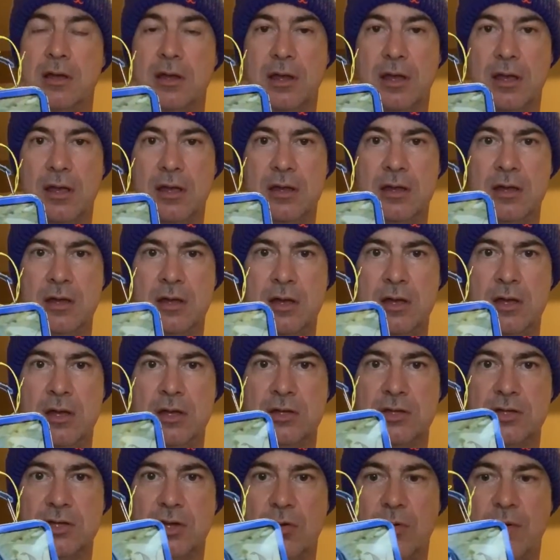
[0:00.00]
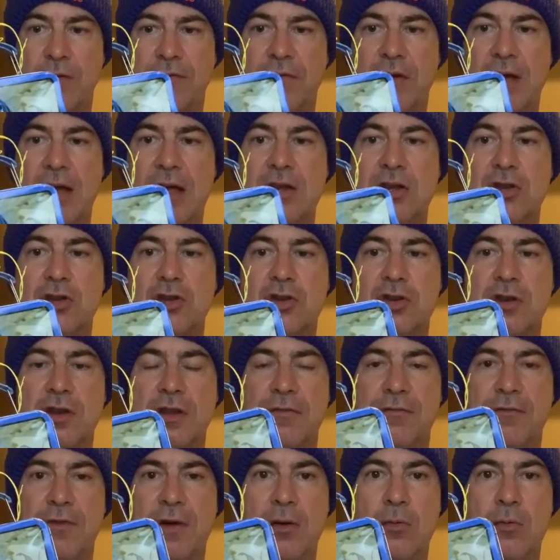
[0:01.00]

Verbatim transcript: Okay, so if I if